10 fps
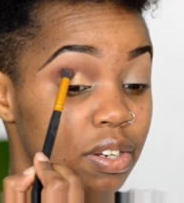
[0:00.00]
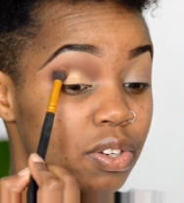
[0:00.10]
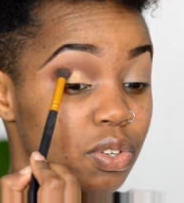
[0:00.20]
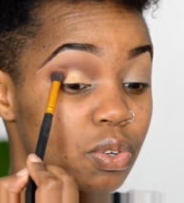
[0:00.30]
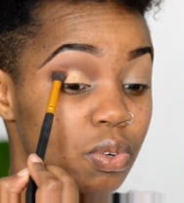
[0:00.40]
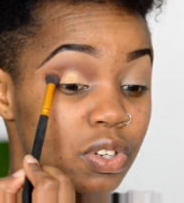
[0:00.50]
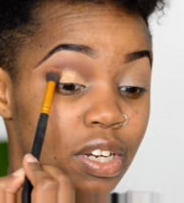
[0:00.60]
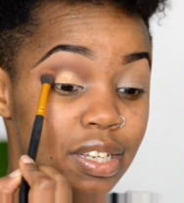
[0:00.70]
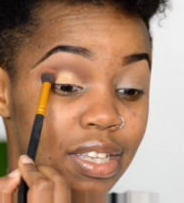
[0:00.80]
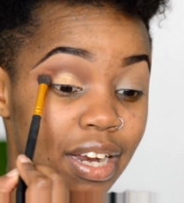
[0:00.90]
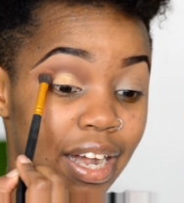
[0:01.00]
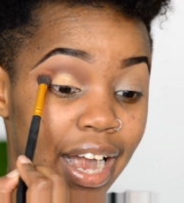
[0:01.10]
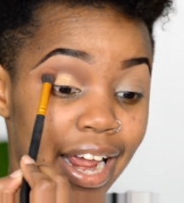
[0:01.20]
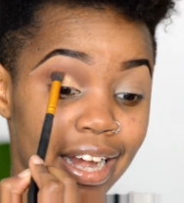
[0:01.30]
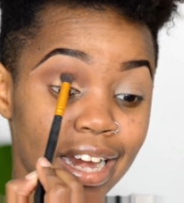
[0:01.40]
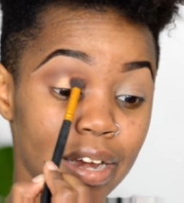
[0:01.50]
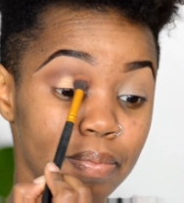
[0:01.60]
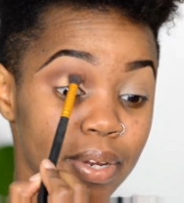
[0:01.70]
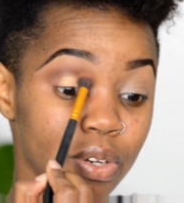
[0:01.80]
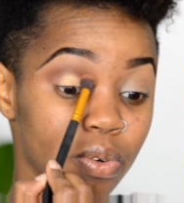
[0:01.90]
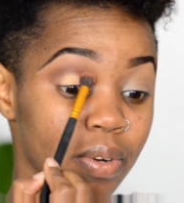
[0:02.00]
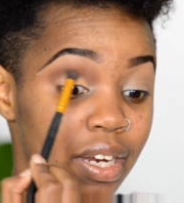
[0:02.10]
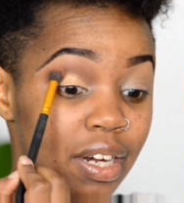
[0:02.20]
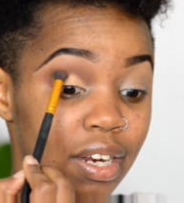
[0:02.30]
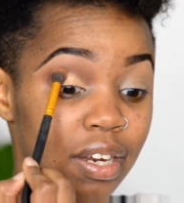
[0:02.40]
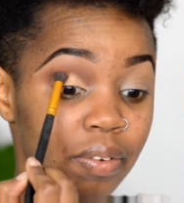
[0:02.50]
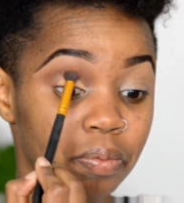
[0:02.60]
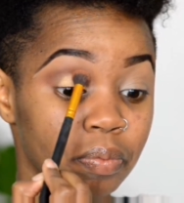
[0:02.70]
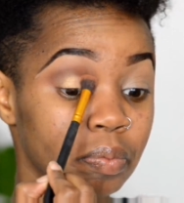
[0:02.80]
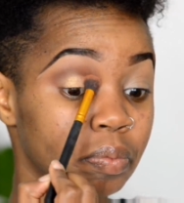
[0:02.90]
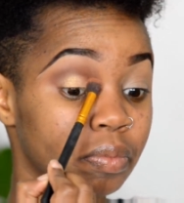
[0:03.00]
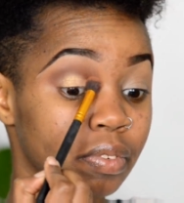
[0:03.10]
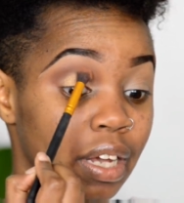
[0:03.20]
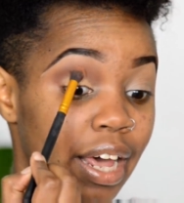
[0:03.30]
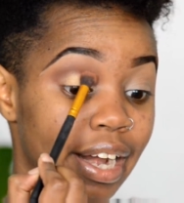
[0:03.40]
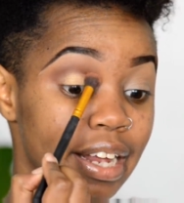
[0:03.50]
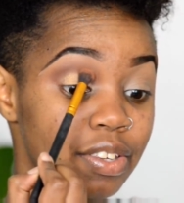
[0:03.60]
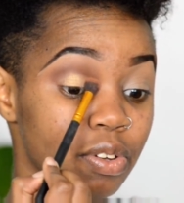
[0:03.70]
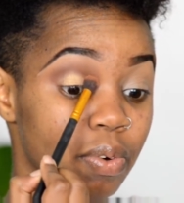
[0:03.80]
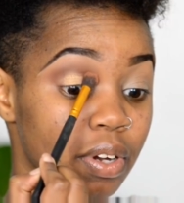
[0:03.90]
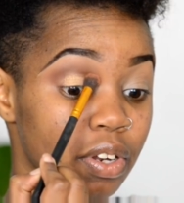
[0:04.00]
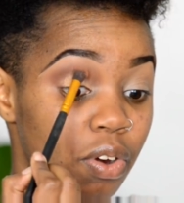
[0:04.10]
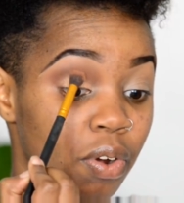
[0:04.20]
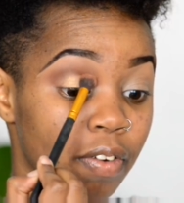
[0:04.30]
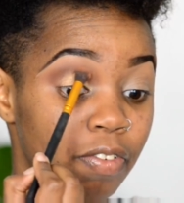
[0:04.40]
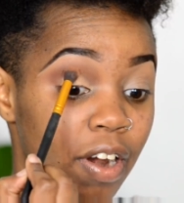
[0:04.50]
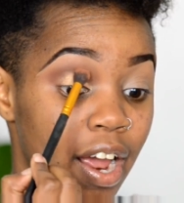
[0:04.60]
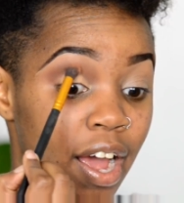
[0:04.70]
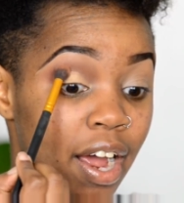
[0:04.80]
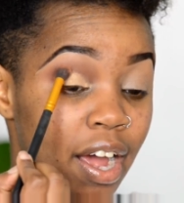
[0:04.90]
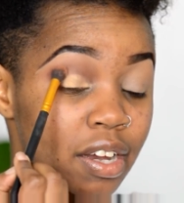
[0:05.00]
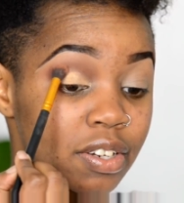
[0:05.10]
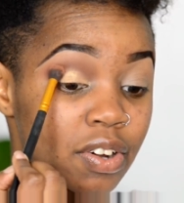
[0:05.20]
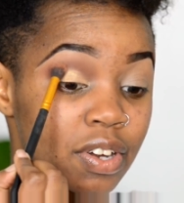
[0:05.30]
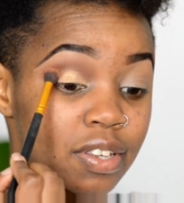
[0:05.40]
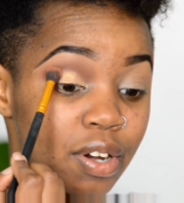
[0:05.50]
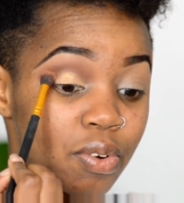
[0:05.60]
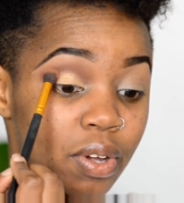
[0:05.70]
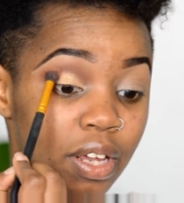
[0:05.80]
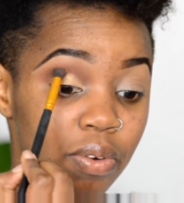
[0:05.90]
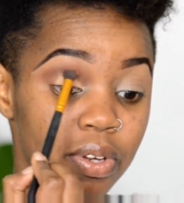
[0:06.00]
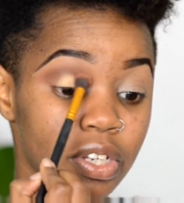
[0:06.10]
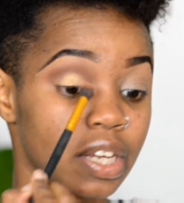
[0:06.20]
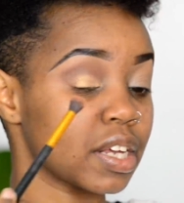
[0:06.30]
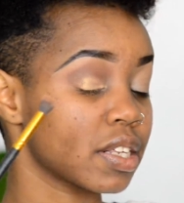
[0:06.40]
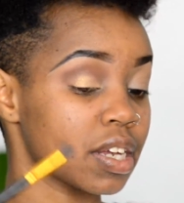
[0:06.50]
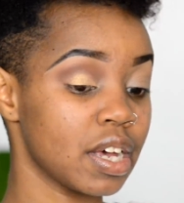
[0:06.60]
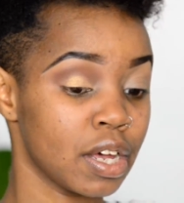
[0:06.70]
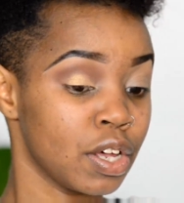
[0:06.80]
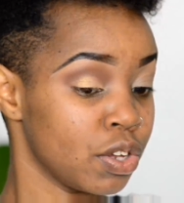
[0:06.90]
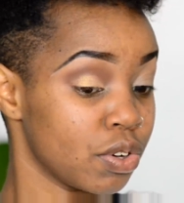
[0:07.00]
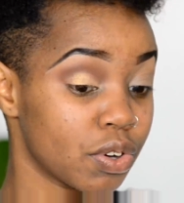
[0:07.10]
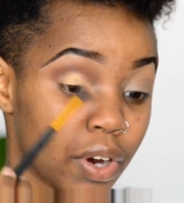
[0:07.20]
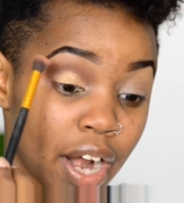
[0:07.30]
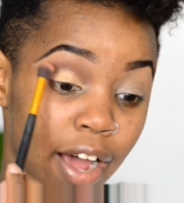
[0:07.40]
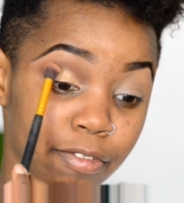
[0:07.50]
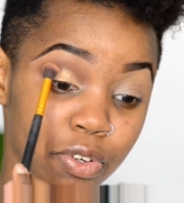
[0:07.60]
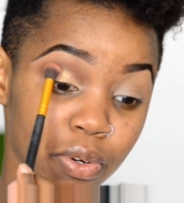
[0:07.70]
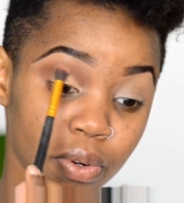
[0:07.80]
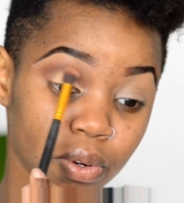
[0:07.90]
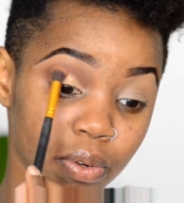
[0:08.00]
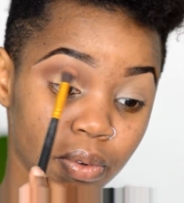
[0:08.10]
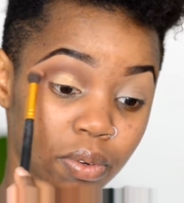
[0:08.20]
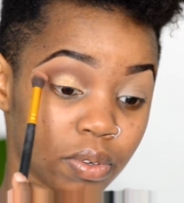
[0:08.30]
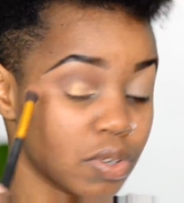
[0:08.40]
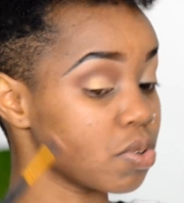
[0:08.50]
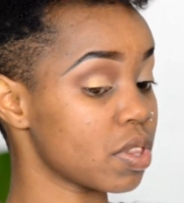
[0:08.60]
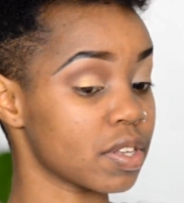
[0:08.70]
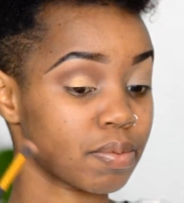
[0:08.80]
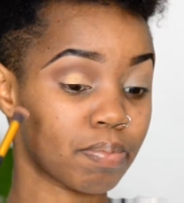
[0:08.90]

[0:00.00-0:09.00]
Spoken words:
to just that line in between. Unless you're going for like a cut crease look, in which case you don't have to do this